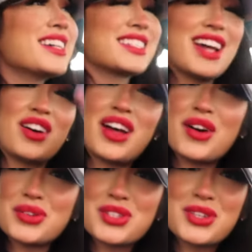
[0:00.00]
Shout
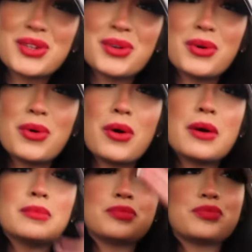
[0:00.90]
out
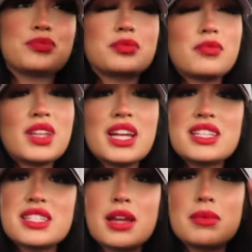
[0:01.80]
to,
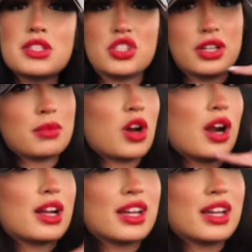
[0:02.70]
his name is Dream Car